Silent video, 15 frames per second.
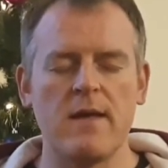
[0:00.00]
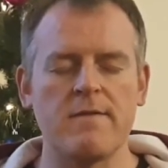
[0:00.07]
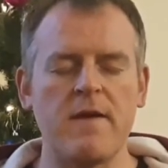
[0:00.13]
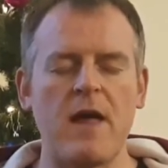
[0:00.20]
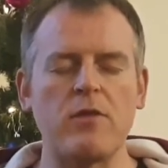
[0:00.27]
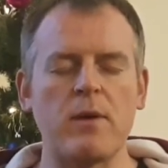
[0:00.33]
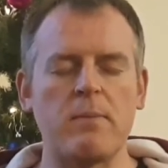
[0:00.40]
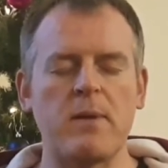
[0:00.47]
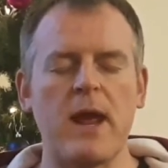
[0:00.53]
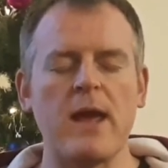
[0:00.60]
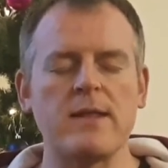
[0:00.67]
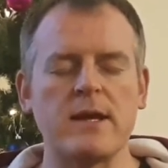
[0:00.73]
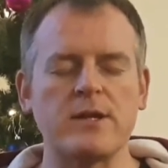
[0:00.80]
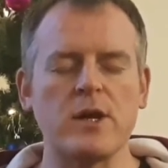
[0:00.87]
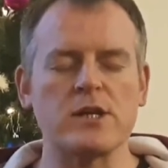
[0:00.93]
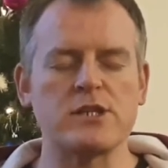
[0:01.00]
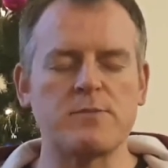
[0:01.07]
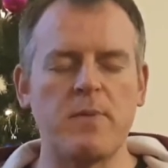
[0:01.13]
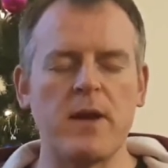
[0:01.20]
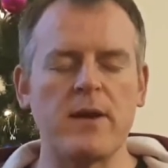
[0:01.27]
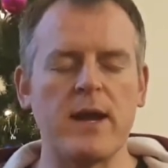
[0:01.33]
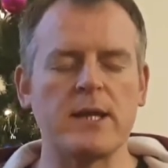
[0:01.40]
Father, we pray that your
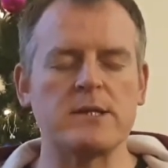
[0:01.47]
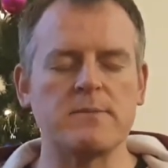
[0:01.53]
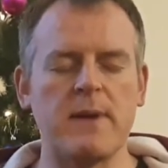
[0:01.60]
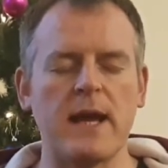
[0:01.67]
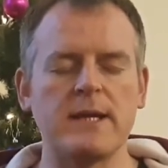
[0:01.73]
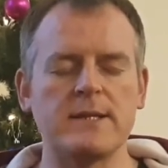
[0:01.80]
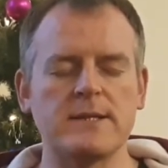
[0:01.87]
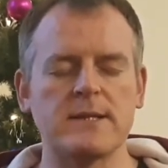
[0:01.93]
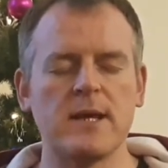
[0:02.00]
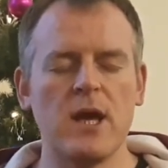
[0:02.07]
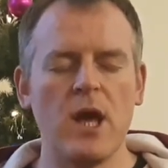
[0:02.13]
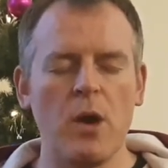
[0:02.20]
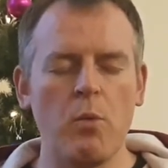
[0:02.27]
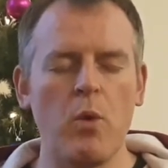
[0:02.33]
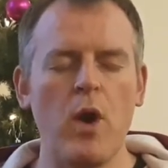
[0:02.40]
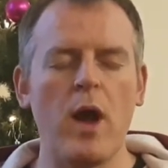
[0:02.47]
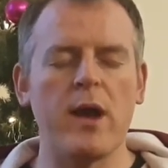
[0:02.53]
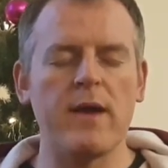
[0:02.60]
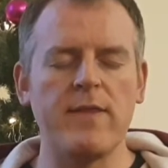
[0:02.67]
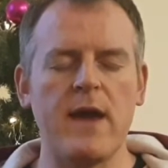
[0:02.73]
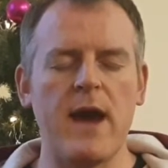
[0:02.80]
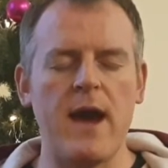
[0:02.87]
Spirit might work
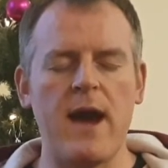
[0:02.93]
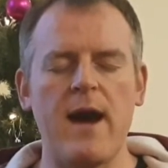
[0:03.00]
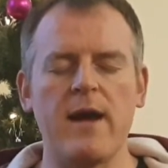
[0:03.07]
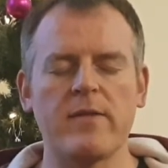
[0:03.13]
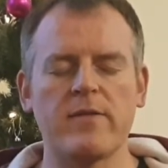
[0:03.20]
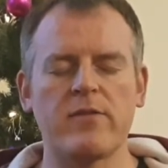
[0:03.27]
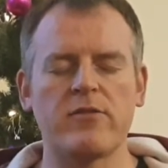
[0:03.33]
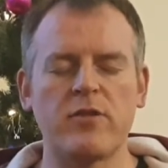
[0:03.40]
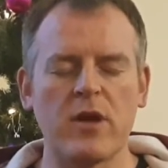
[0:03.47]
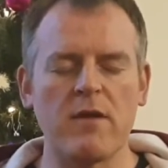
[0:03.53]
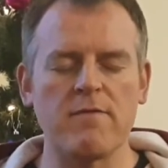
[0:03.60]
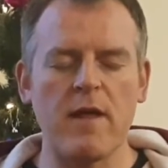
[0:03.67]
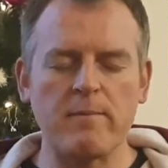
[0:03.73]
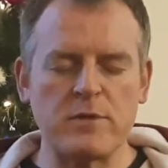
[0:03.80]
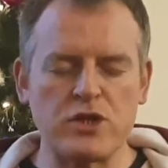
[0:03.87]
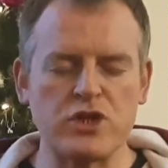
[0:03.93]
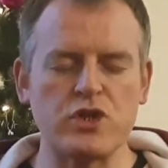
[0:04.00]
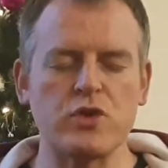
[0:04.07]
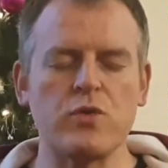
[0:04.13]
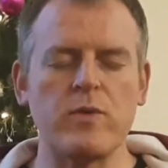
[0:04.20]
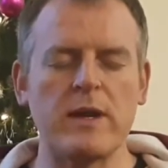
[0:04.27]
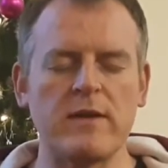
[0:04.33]
in their hearts to give them
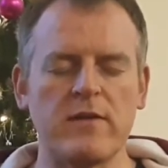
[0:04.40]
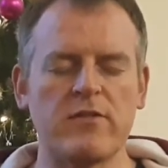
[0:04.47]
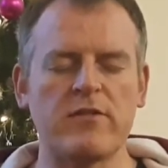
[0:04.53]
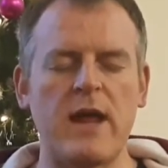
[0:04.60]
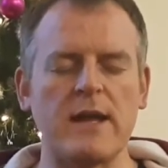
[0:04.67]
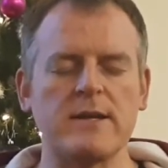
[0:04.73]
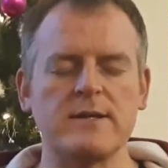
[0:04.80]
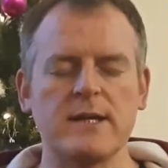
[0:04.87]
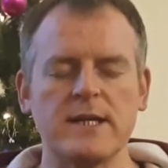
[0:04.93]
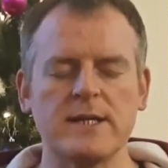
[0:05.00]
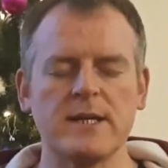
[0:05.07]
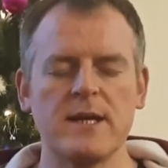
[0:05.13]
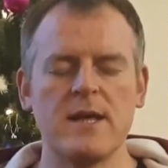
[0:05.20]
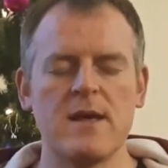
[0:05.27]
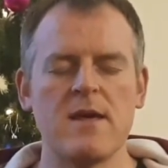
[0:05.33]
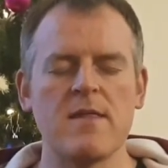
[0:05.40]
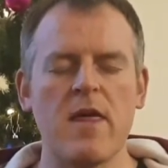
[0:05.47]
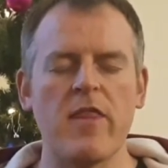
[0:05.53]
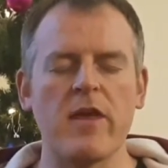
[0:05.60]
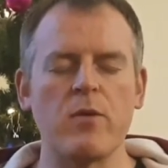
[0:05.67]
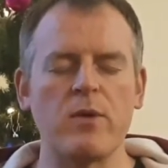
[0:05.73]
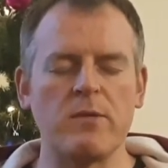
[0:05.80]
true understanding,
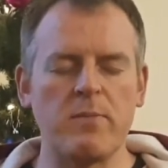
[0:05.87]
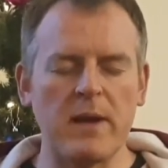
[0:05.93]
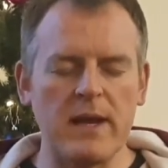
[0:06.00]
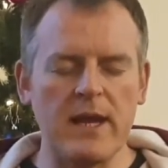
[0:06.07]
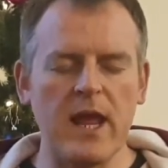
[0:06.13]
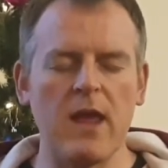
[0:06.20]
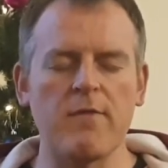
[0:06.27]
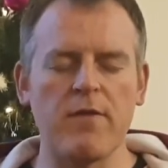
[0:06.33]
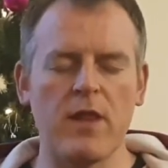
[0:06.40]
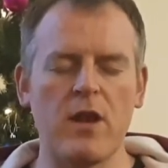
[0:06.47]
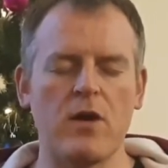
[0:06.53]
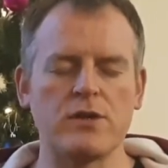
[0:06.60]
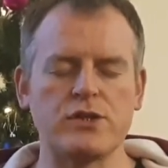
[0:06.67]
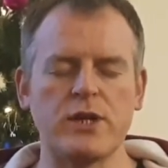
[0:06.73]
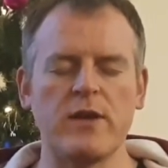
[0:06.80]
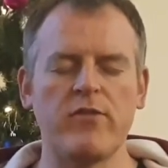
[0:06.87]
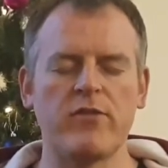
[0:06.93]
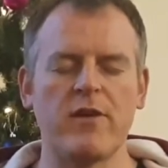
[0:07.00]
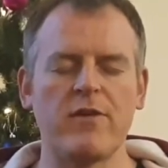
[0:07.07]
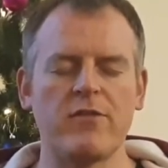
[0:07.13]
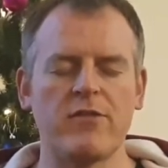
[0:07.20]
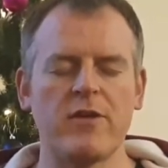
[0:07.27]
that they would believe in the Lord
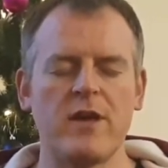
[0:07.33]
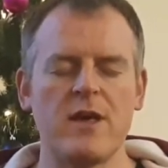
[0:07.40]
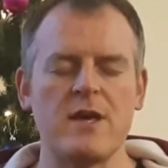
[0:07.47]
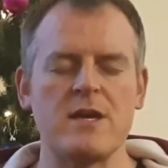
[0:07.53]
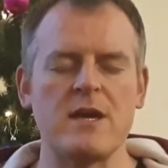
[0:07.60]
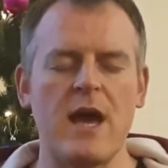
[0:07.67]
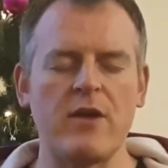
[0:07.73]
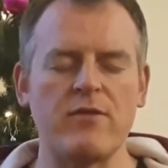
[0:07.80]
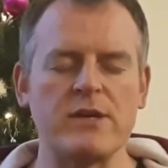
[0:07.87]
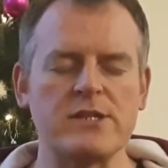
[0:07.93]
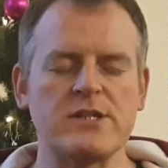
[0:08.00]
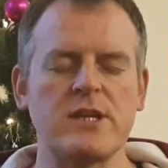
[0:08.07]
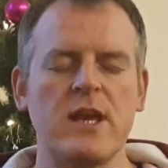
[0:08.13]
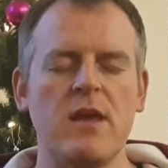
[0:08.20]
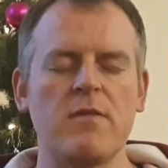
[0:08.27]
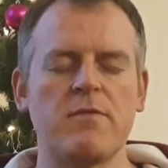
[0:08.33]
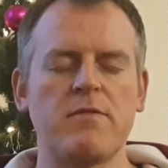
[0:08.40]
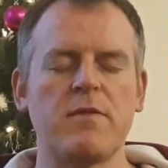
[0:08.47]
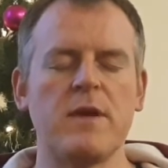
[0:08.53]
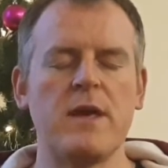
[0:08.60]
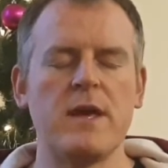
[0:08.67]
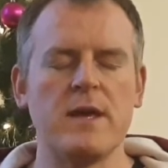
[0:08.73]
Jesus and
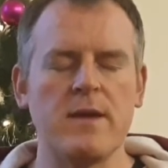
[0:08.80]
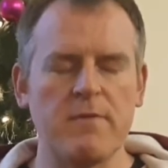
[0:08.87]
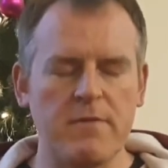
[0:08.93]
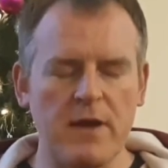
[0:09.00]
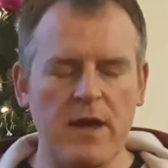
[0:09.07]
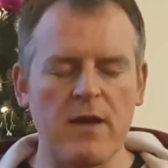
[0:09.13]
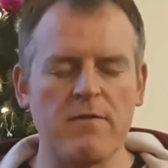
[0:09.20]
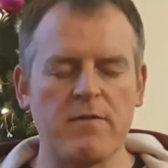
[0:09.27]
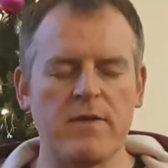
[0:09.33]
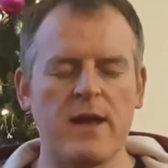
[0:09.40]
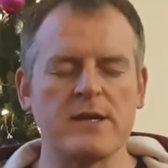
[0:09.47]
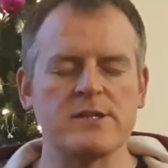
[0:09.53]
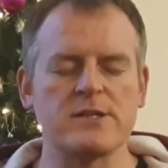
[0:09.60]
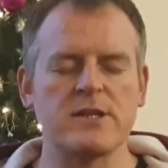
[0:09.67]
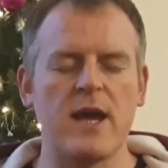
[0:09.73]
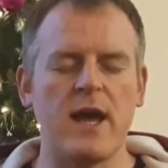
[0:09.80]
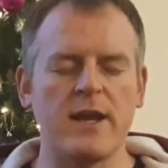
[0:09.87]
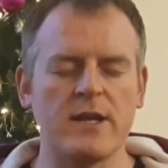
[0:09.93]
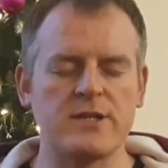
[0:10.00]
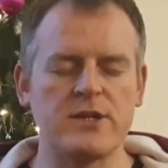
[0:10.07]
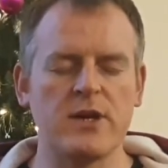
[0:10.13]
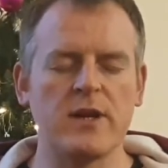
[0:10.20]
receive forgiveness and
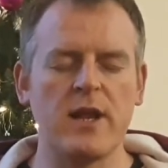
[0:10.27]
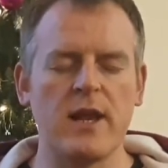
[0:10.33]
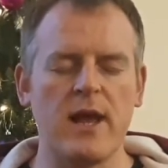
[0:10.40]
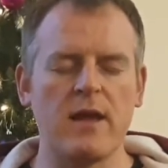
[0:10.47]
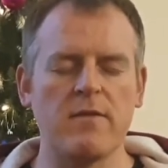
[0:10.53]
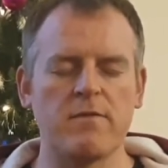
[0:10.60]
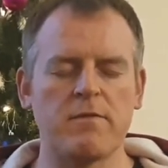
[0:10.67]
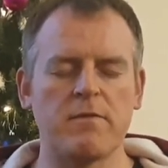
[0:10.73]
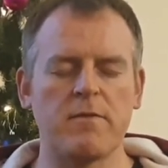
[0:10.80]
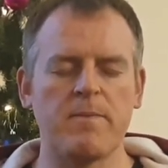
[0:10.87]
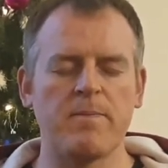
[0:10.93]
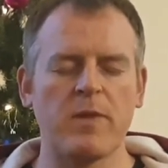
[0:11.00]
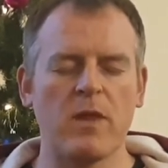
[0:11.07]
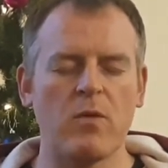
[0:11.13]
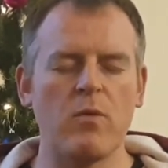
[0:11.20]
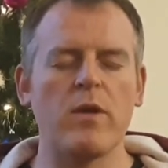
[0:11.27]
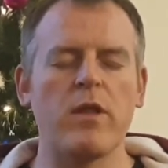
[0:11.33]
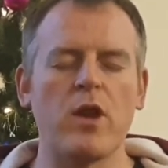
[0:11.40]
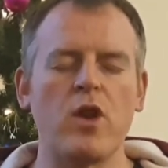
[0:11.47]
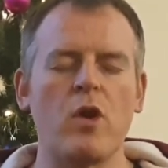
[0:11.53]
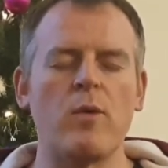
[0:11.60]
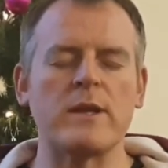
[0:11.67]
eternal life. Would
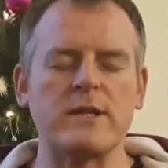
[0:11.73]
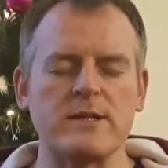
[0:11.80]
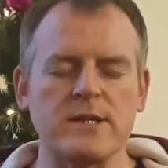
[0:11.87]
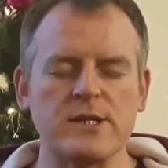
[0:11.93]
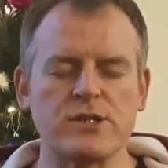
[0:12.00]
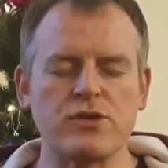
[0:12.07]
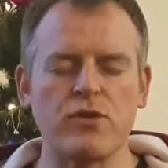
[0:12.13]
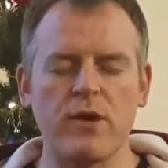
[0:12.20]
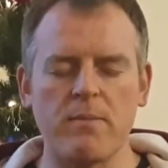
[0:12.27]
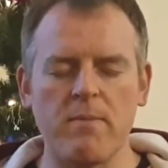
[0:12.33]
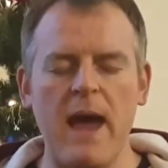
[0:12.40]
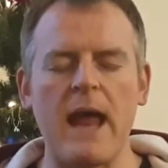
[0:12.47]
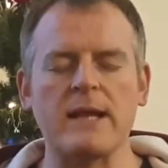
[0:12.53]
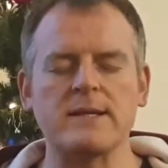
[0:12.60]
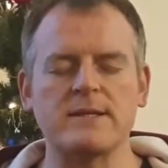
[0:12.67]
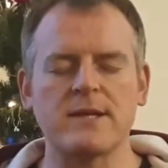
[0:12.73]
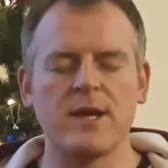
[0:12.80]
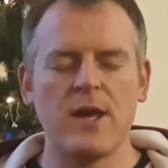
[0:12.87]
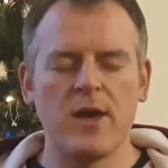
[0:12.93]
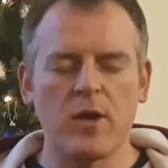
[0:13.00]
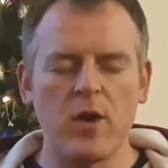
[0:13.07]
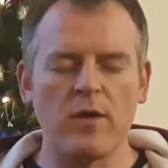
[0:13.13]
they know what it is to repent,
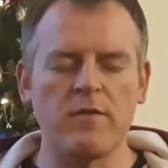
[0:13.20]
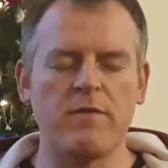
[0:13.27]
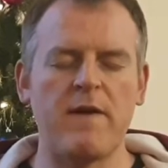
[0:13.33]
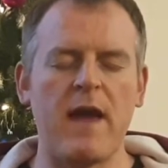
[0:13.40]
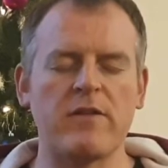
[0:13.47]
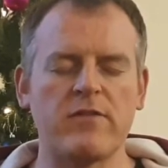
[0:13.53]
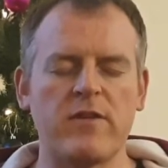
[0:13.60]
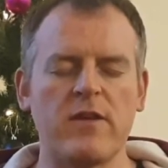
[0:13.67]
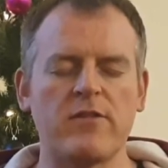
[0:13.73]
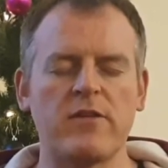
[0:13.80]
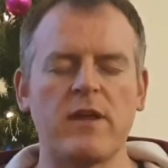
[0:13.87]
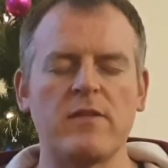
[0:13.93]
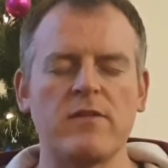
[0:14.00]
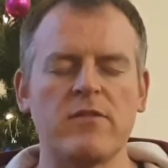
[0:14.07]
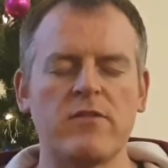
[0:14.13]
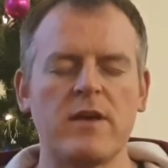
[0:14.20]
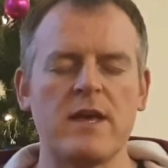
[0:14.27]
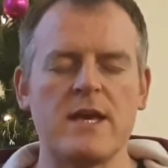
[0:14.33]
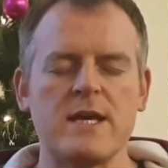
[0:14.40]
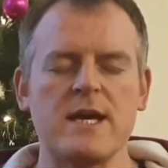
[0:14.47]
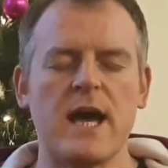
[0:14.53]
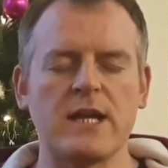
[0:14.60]
confess their sins,
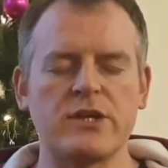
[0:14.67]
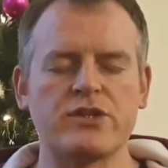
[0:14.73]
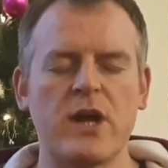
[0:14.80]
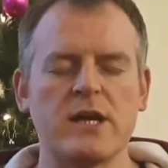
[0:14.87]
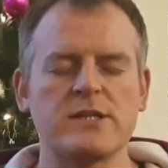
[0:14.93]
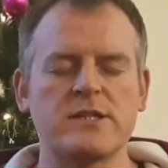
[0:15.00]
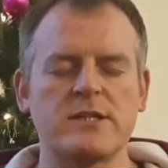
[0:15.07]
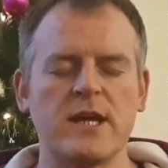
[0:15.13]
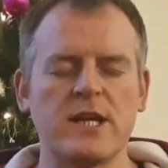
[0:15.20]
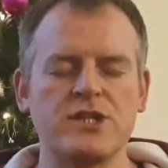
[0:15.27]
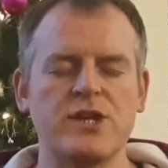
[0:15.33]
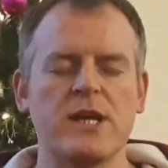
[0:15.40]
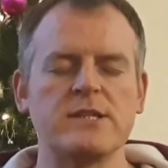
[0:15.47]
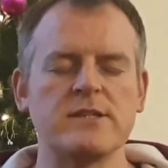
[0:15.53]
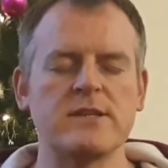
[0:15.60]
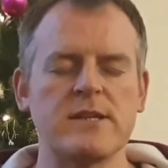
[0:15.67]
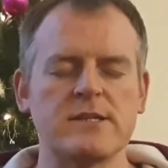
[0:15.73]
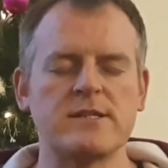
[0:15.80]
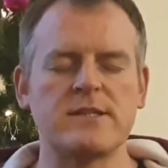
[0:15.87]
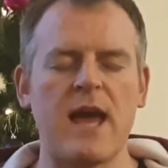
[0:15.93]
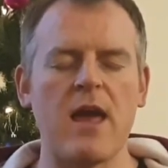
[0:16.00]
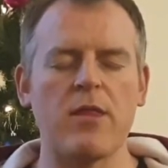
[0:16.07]
and trust in
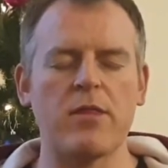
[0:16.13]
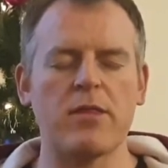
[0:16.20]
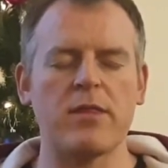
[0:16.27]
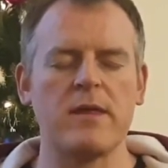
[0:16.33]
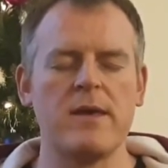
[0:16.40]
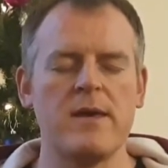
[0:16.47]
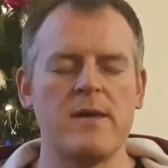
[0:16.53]
Jesus' death?